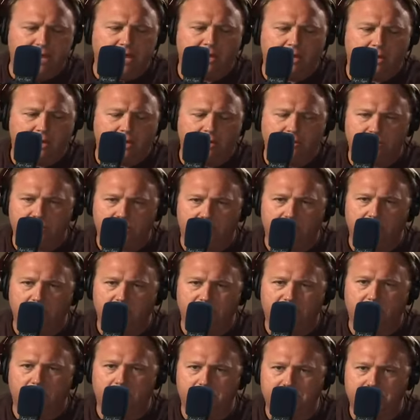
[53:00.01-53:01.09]
fake
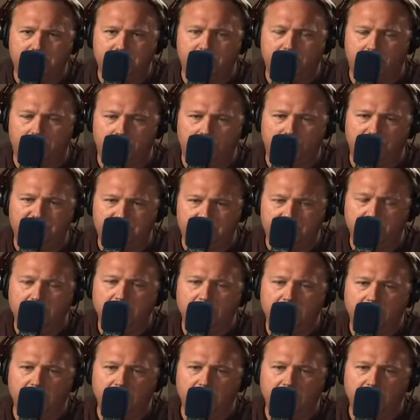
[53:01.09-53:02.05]
conservative Christian groups